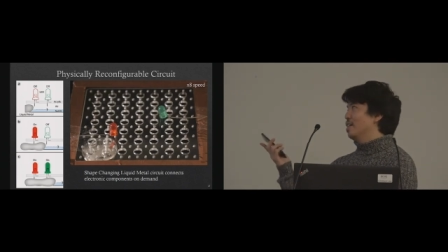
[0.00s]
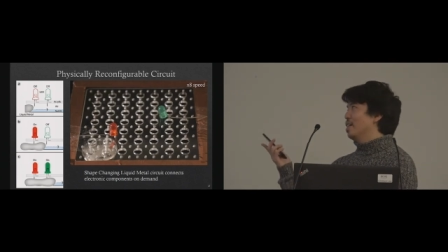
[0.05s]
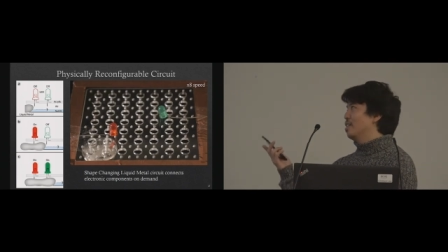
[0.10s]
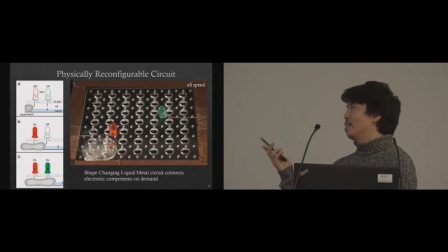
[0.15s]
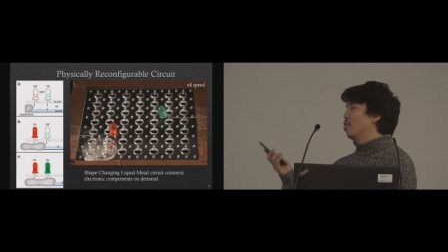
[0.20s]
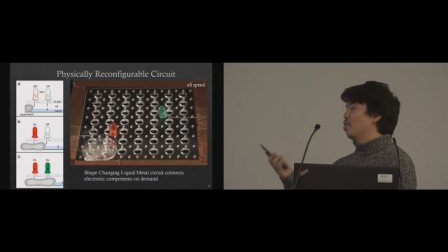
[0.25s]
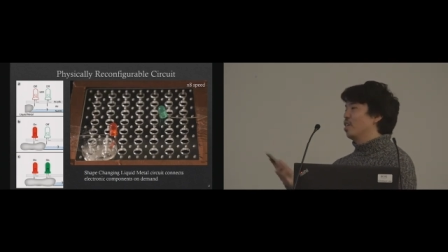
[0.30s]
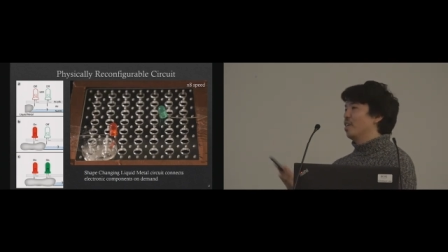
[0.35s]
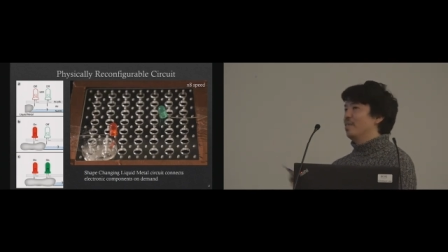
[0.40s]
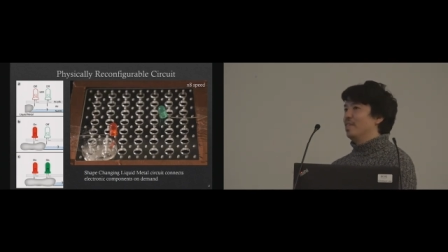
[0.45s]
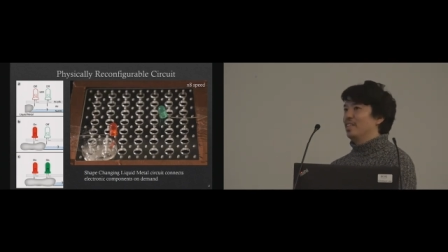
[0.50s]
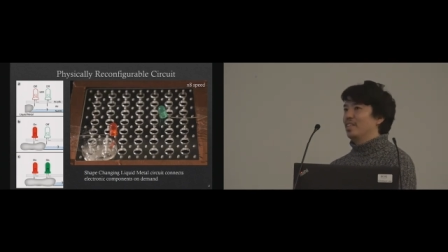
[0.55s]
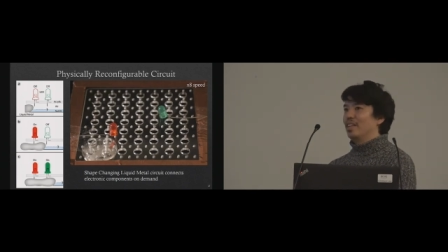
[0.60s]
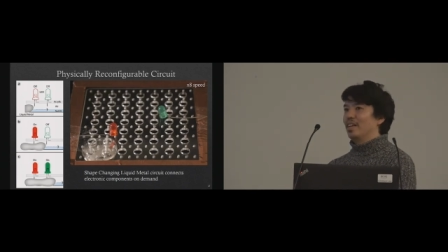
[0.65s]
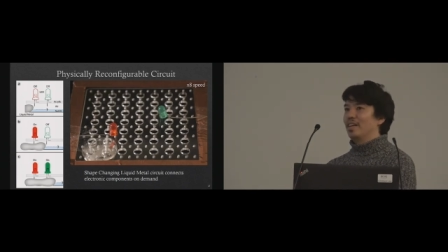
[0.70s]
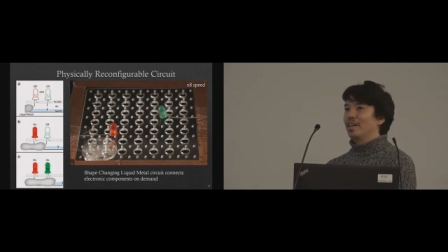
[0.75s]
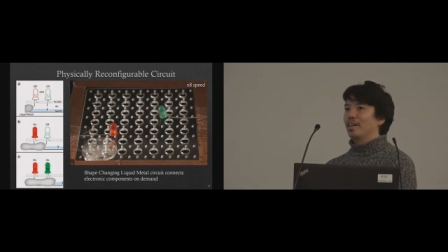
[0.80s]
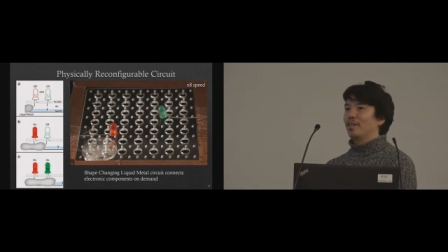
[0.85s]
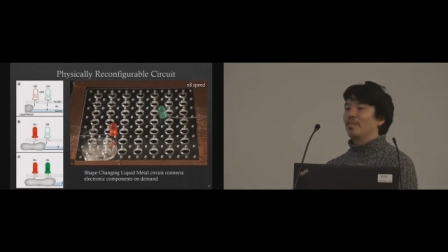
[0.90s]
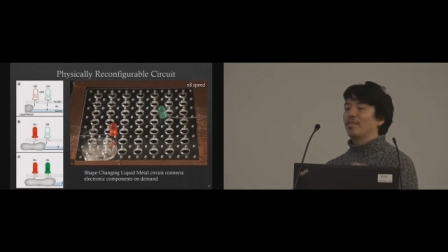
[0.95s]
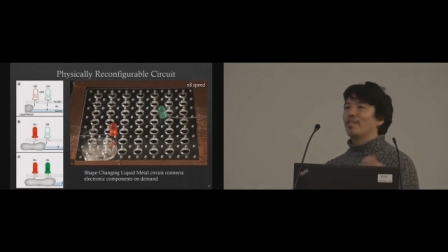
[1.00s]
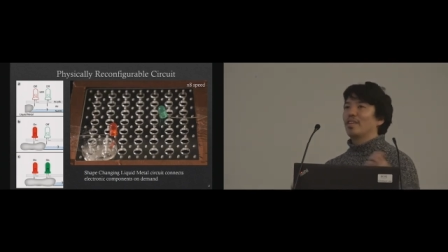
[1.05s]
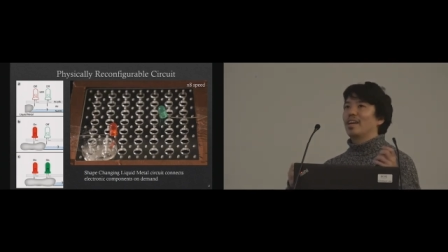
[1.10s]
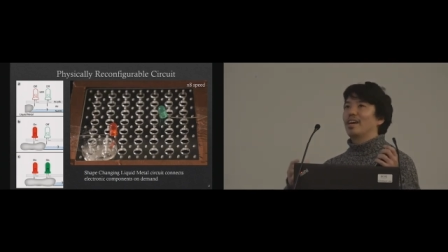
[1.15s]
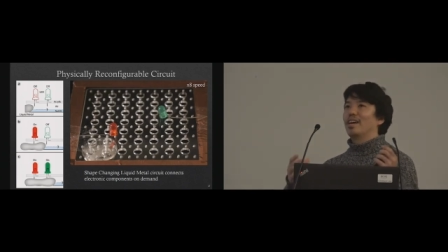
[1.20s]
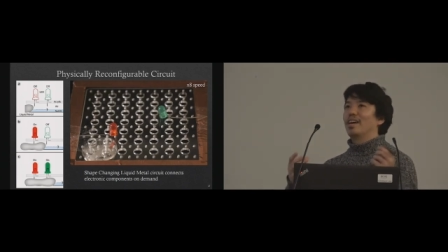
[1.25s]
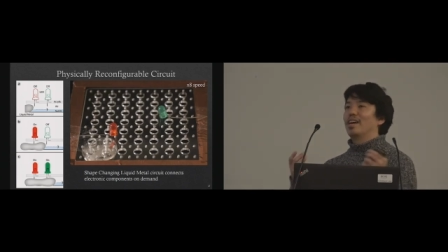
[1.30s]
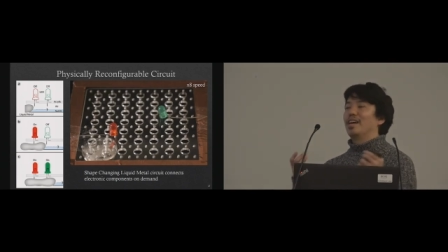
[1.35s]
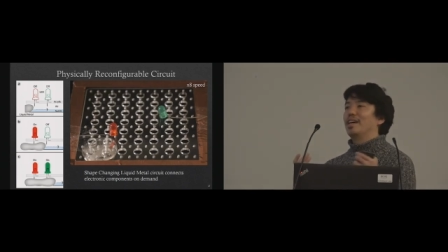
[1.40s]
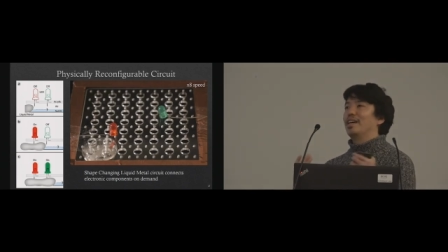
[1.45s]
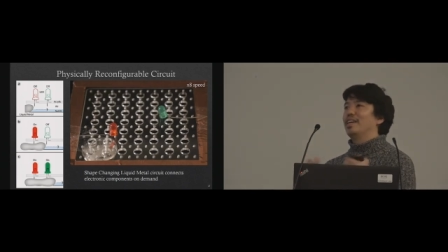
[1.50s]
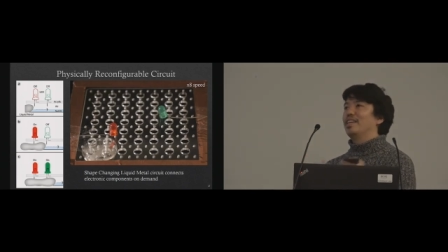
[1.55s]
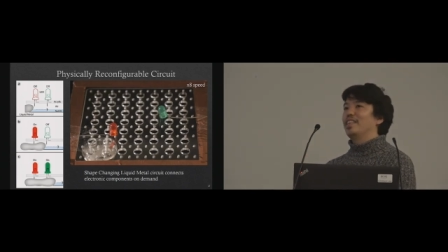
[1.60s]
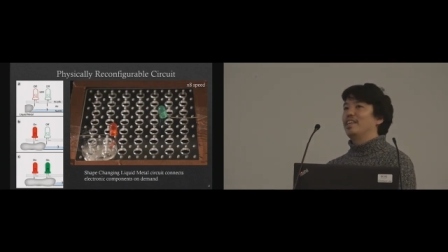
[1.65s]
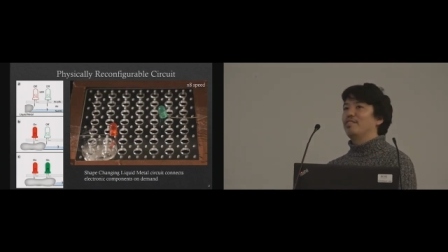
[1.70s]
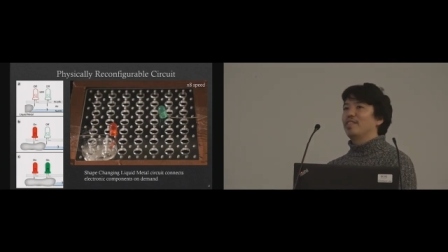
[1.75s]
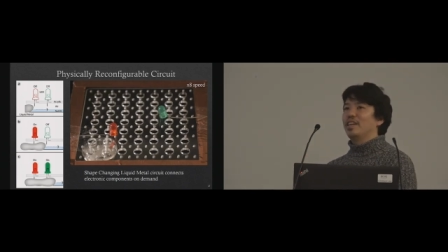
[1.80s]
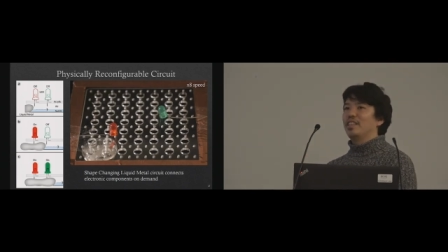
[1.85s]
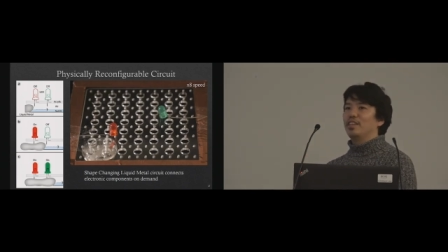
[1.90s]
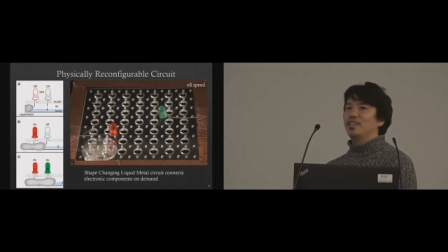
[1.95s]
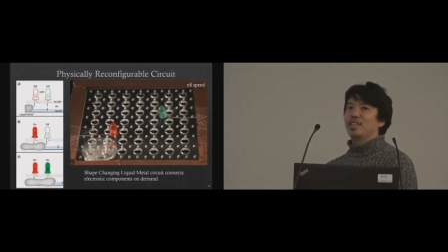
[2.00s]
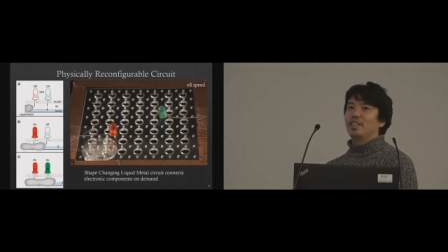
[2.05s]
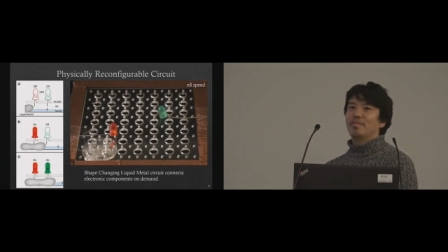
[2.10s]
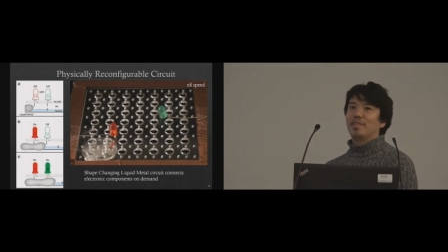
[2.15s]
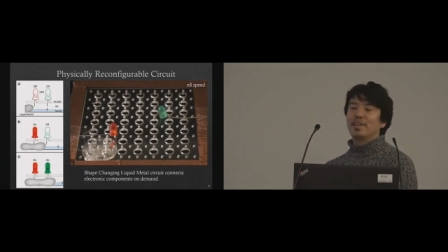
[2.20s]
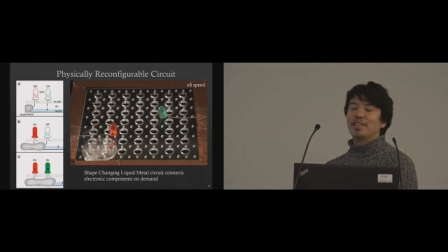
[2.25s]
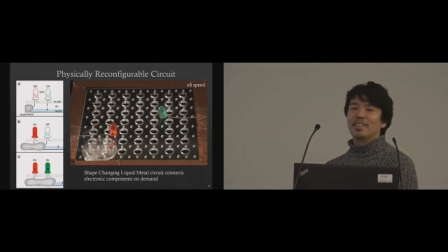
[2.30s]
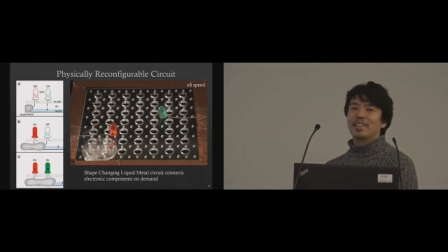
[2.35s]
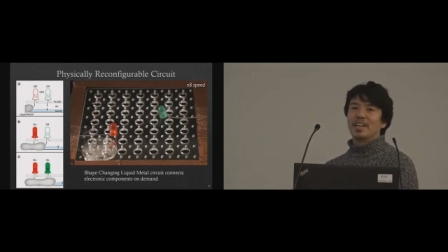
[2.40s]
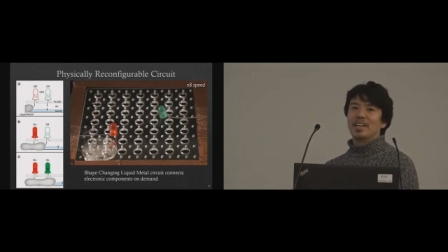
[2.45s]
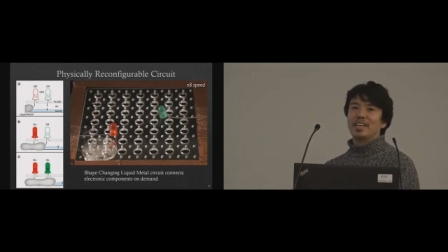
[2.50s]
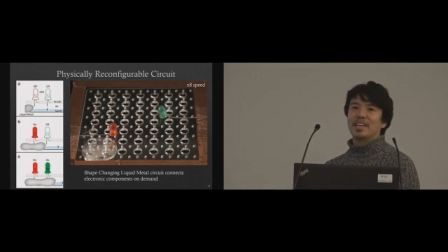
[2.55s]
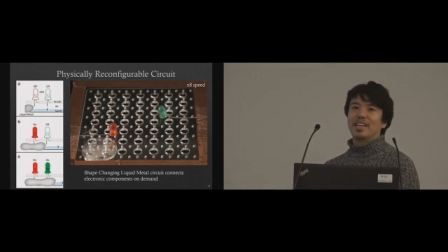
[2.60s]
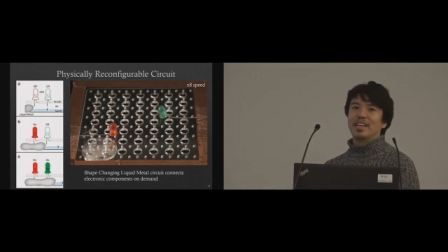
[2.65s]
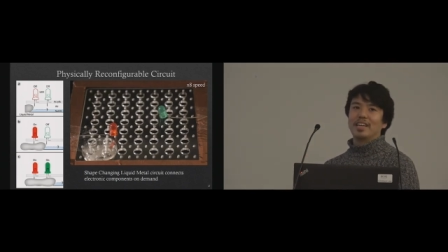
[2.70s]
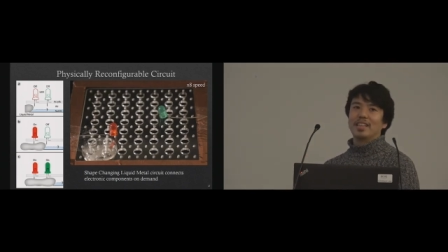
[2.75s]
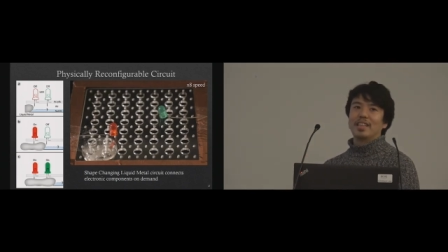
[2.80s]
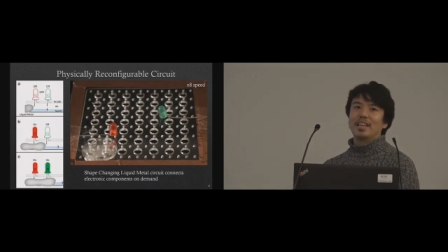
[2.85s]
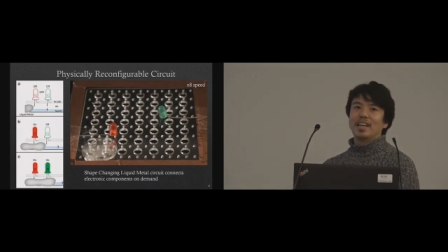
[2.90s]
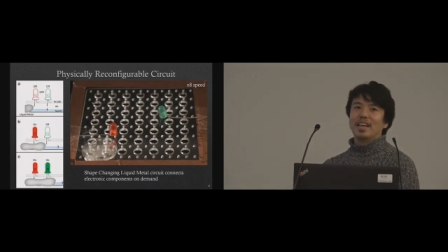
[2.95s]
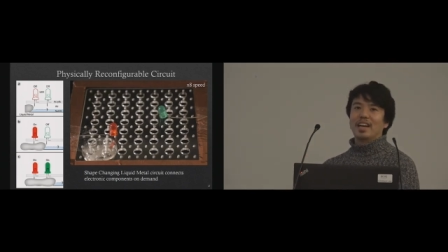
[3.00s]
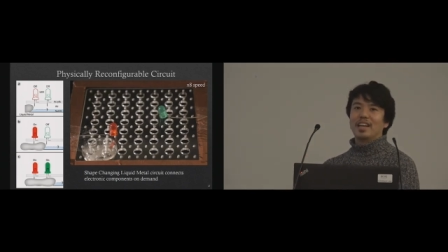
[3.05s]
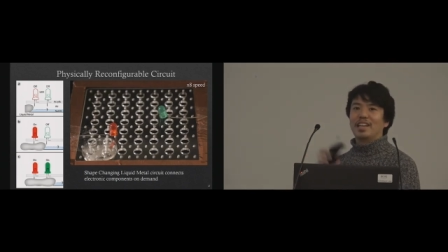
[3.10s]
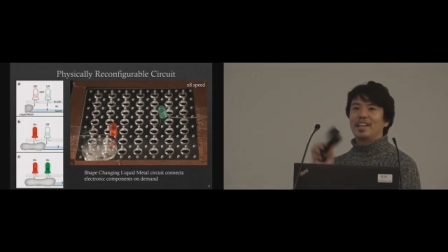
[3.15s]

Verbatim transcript: this is going to be the integrated one circuit,